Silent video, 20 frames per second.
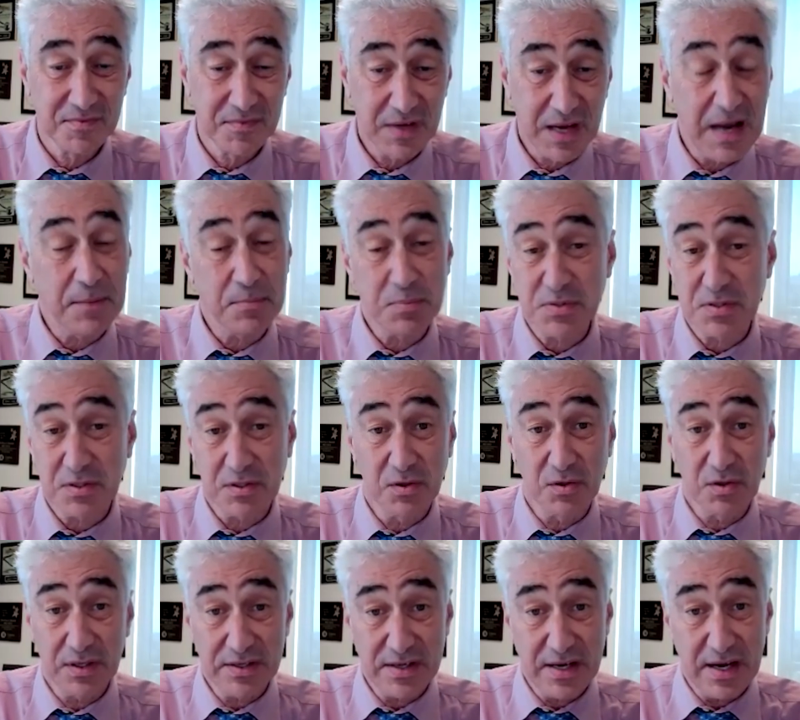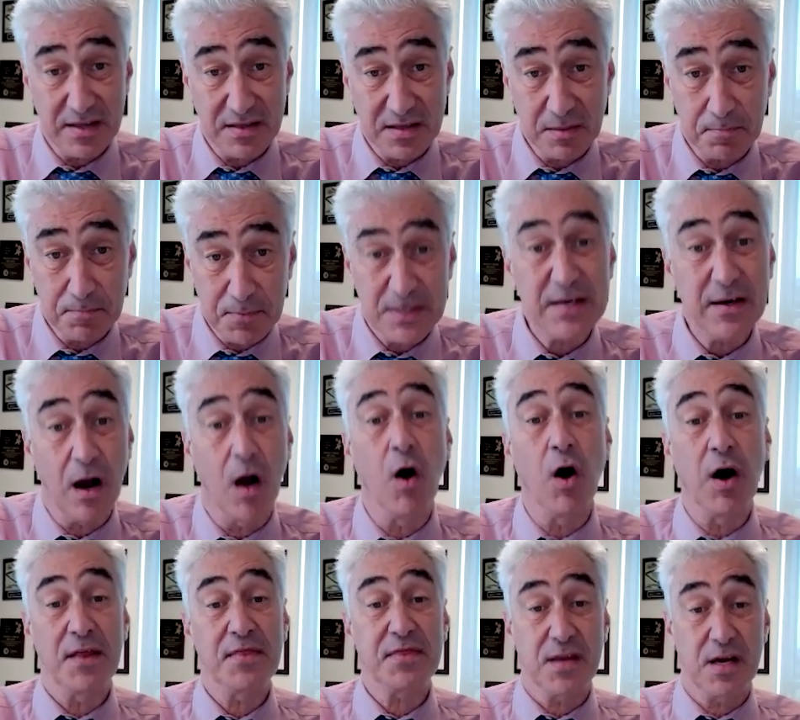Absolutely. Yeah, I think being
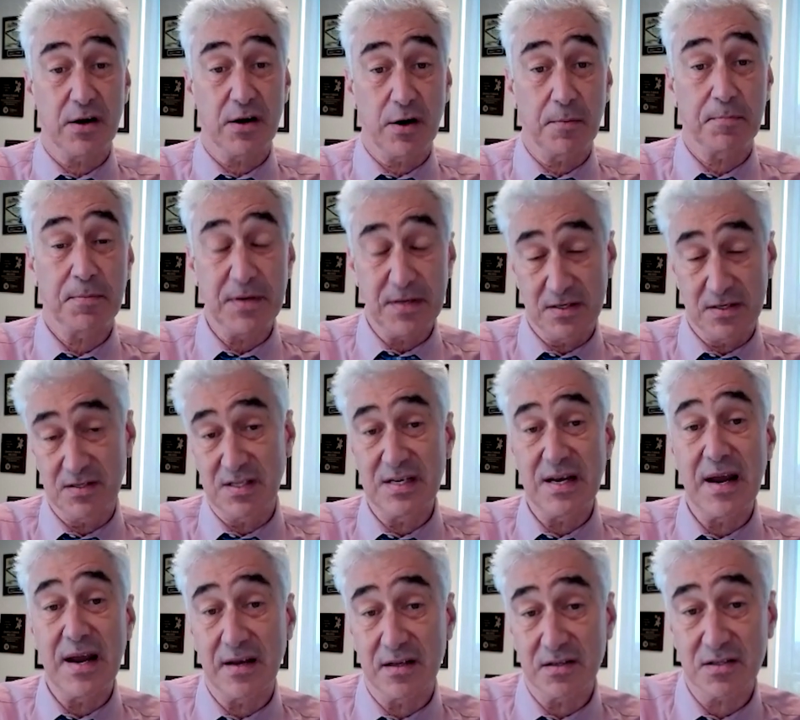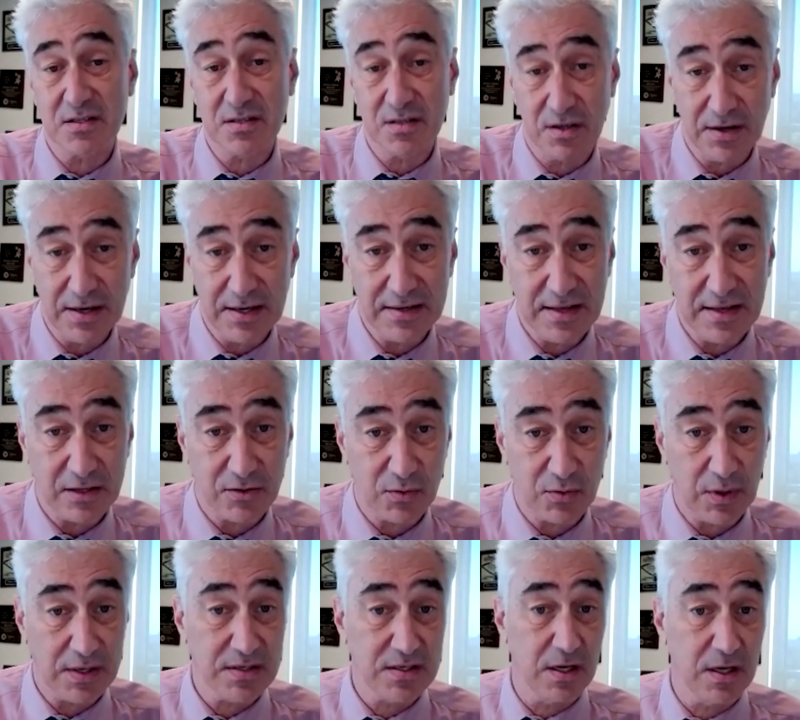on therapy is the answer. And that's
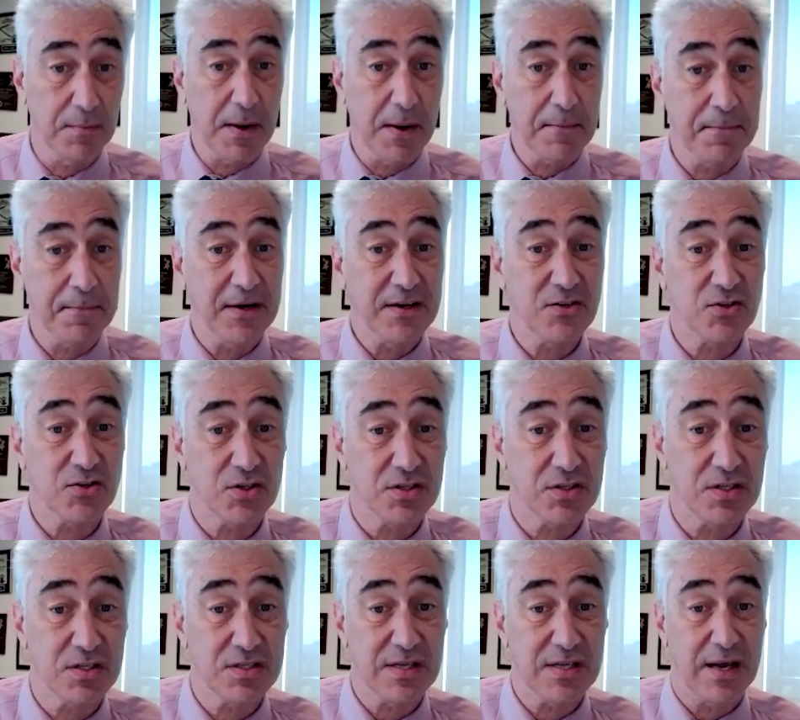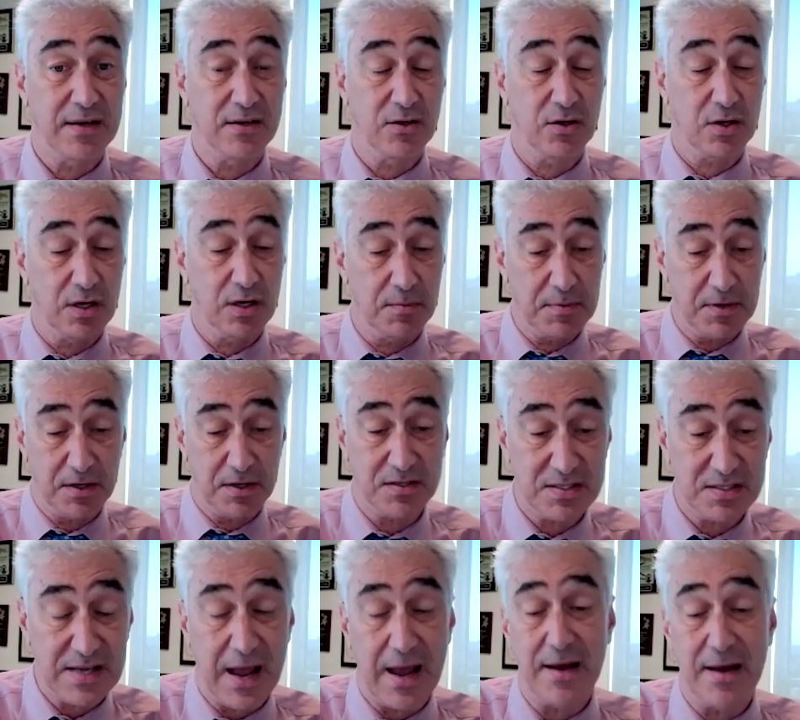what I tell my patients is that you're going to be on a
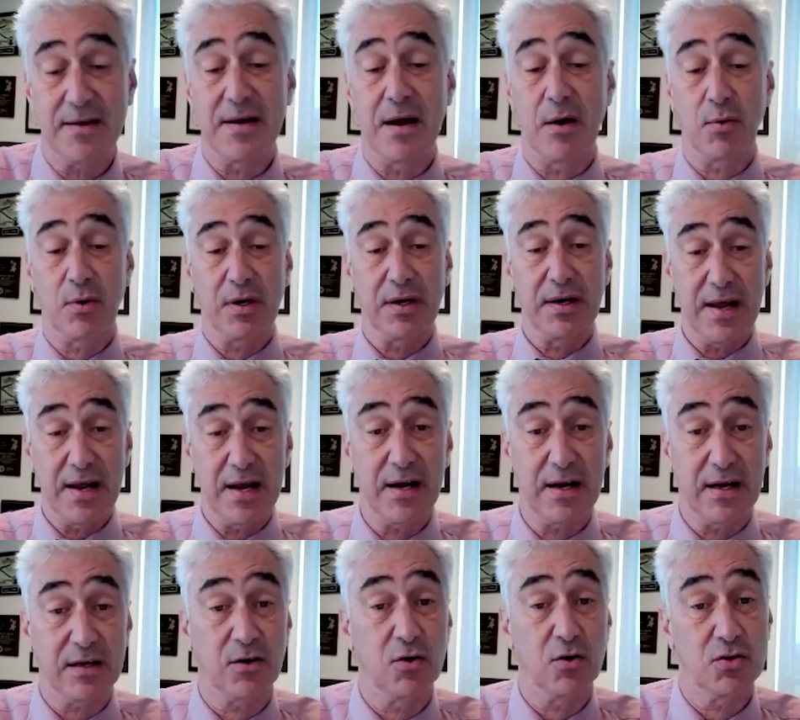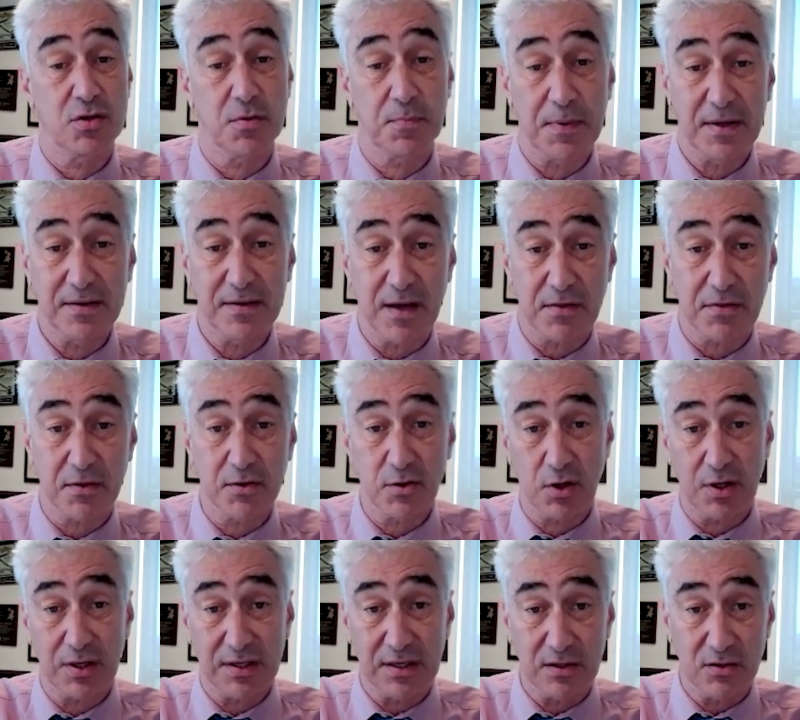statin. Now we're going to add icosapentaethyl.
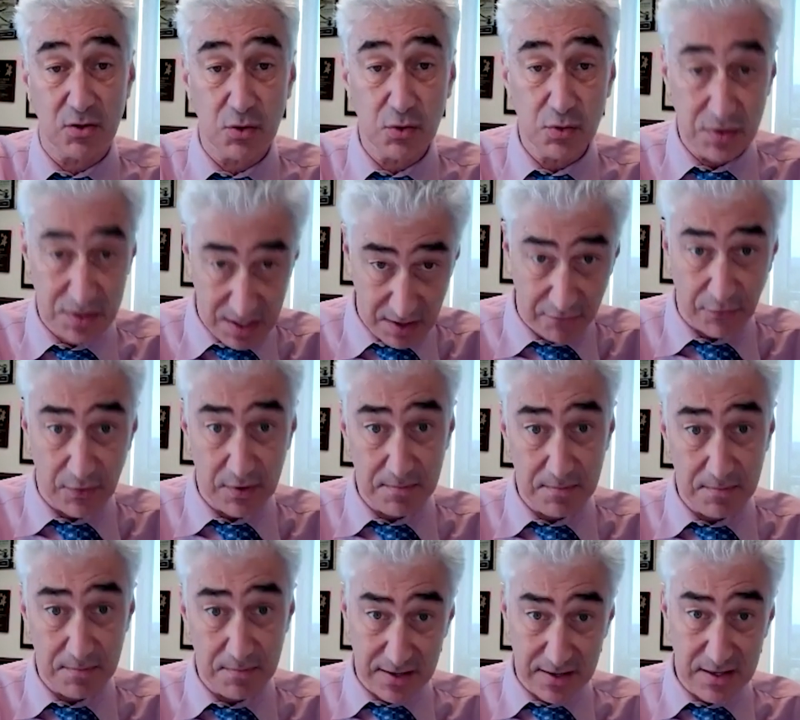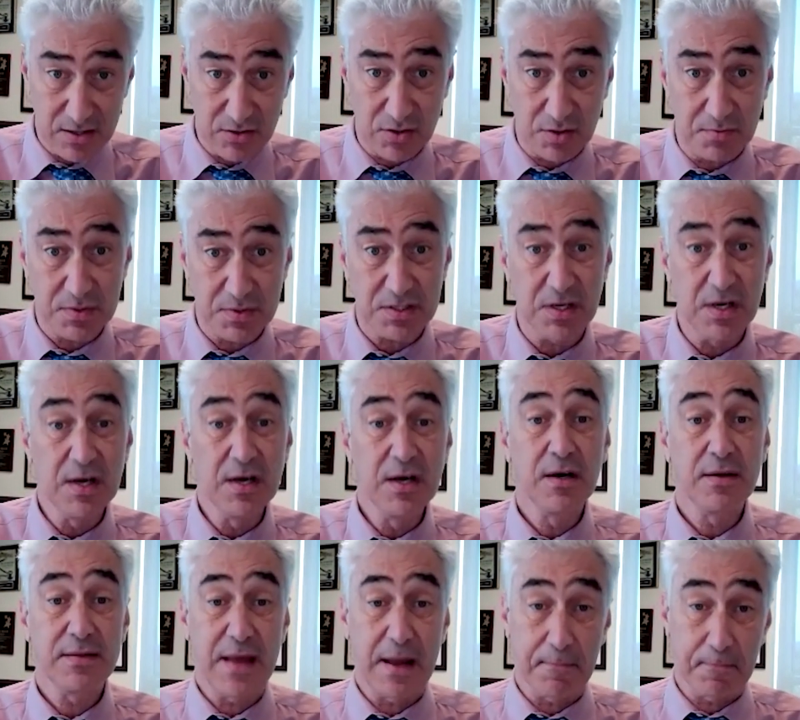You're going to get 2 different mechanisms
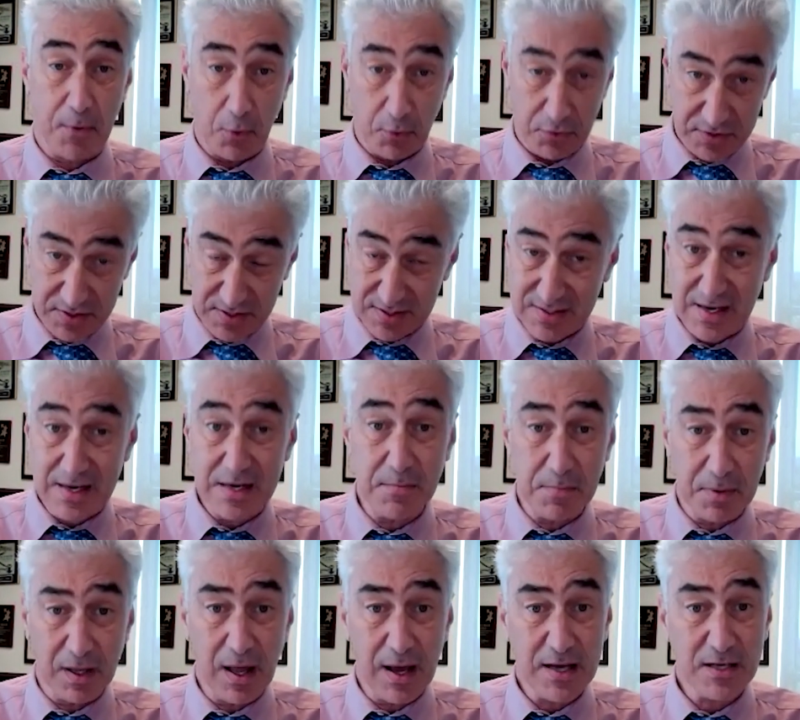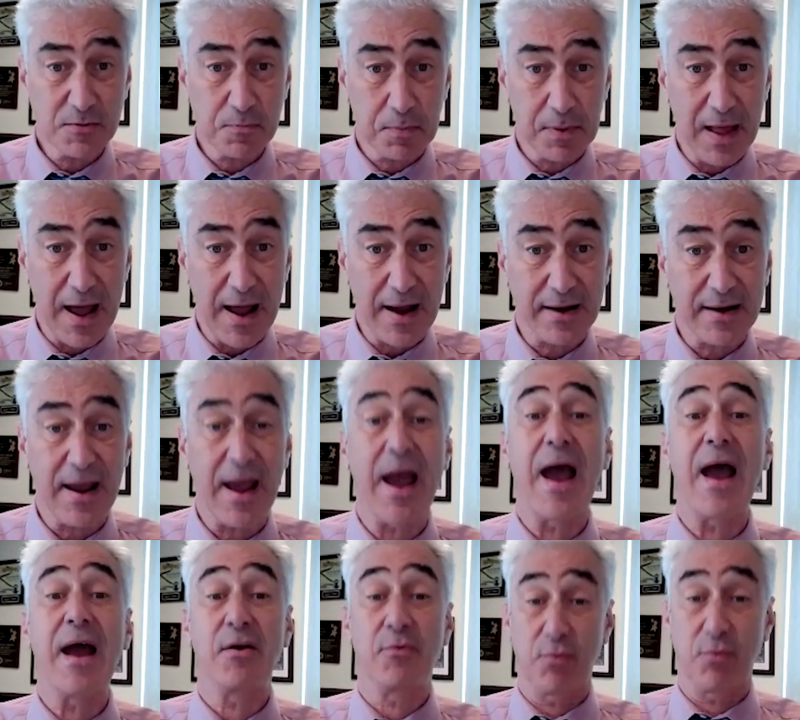that both stabilize plaque
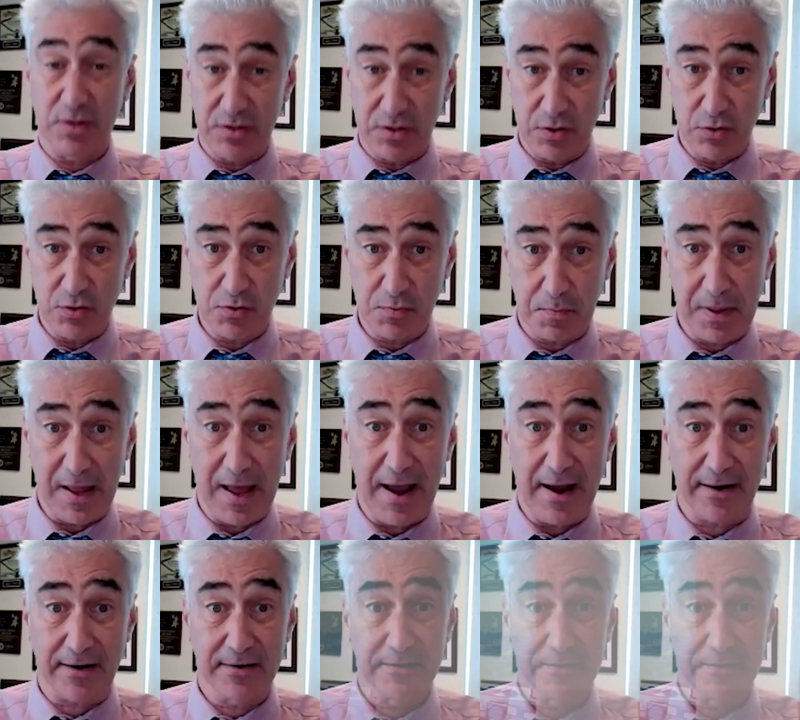and reduce plaque.